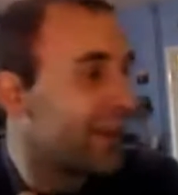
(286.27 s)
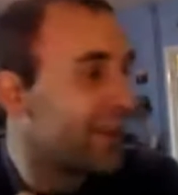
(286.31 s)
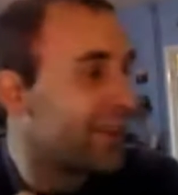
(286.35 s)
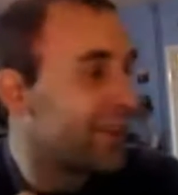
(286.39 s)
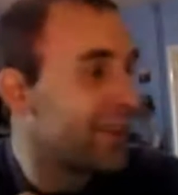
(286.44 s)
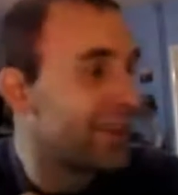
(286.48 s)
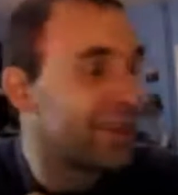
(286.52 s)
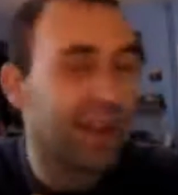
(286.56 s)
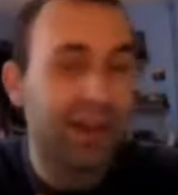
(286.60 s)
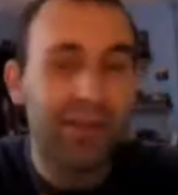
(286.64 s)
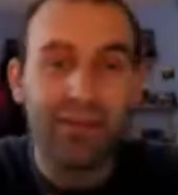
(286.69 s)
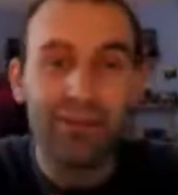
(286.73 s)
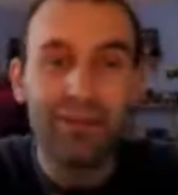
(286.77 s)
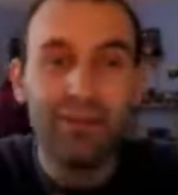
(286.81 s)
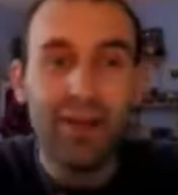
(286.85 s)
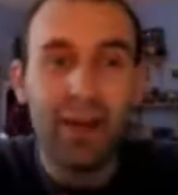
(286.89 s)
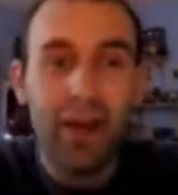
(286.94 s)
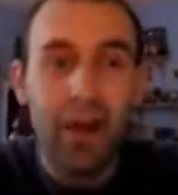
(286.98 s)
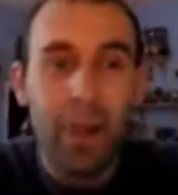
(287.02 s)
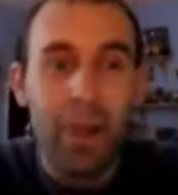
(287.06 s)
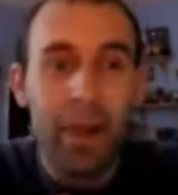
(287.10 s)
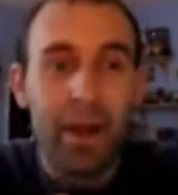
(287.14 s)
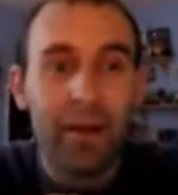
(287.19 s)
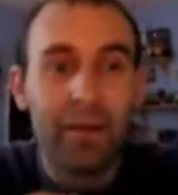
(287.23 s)

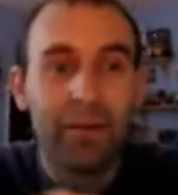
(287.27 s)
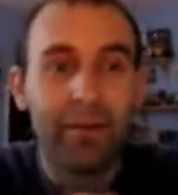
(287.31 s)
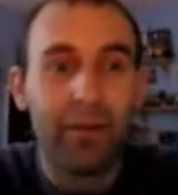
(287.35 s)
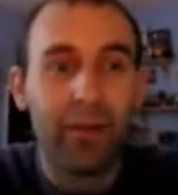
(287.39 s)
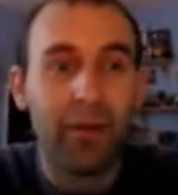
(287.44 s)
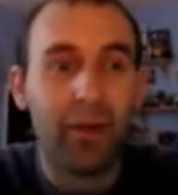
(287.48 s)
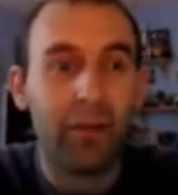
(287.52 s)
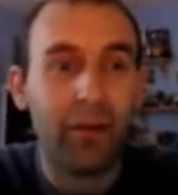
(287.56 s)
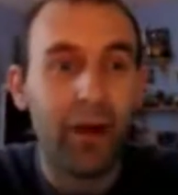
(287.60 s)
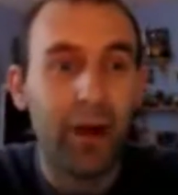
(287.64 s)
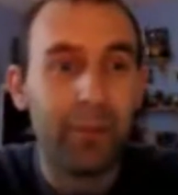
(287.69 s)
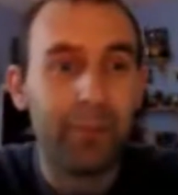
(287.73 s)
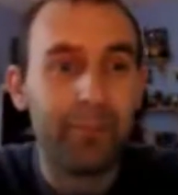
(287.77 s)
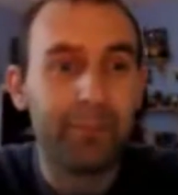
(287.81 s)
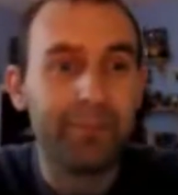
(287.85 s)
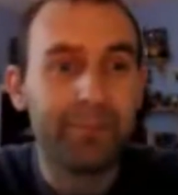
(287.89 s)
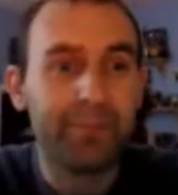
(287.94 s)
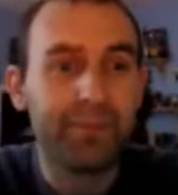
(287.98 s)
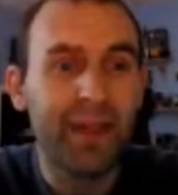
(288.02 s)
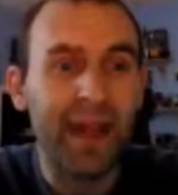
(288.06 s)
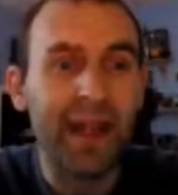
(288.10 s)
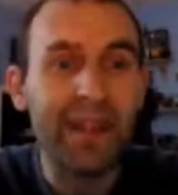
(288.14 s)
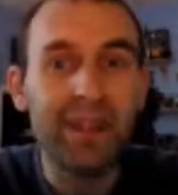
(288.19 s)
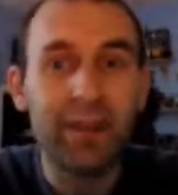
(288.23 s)
87 for
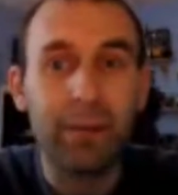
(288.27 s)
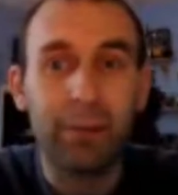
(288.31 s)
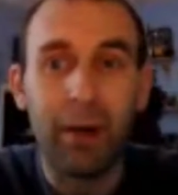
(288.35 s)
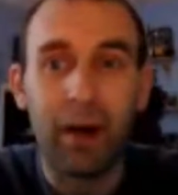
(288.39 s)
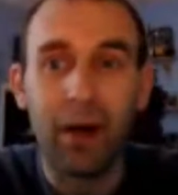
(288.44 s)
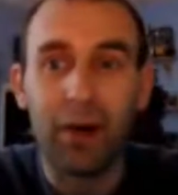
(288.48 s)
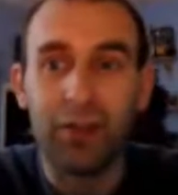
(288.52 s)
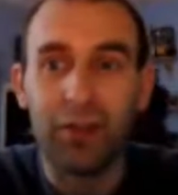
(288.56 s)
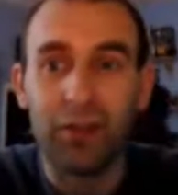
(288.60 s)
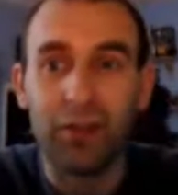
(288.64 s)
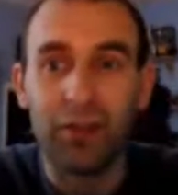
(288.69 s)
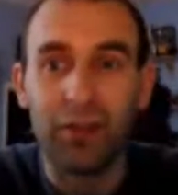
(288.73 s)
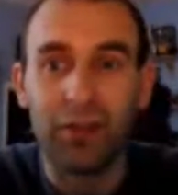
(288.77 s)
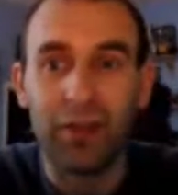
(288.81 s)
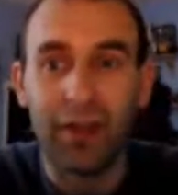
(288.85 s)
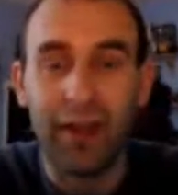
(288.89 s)
um, Interparcel.